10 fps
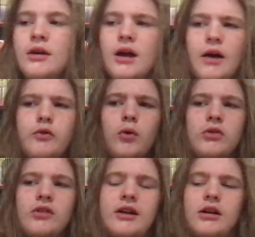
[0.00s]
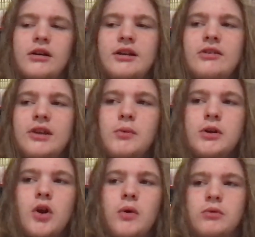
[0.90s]
Of course, later Disney would
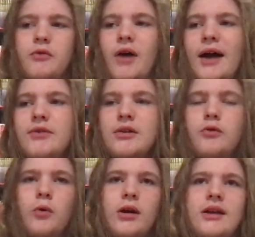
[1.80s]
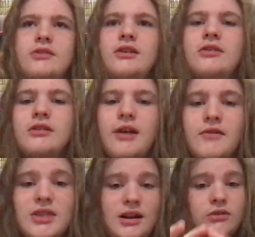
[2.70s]
go and revive it for a Season
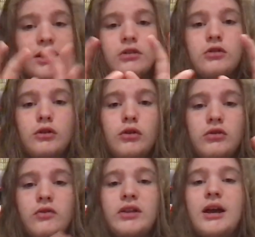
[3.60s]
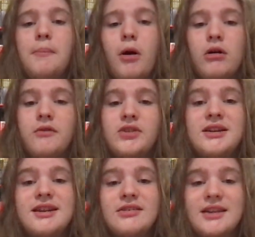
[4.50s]
7 that is exclusively a part of the
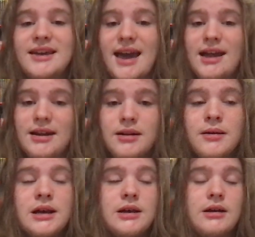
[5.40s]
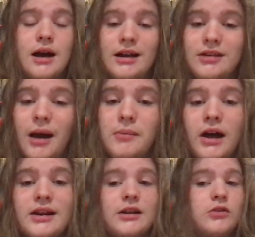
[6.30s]
Disney canon
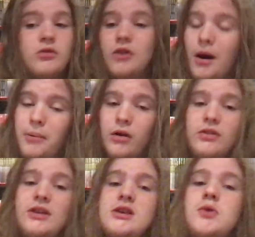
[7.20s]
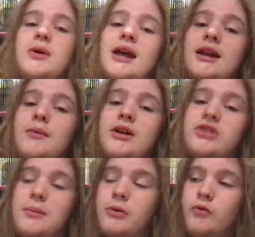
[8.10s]
timeline. It is not part of the EU in any way,
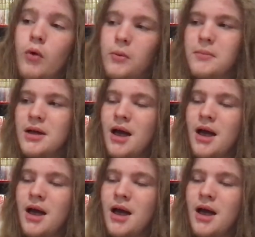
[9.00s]
shape, or form.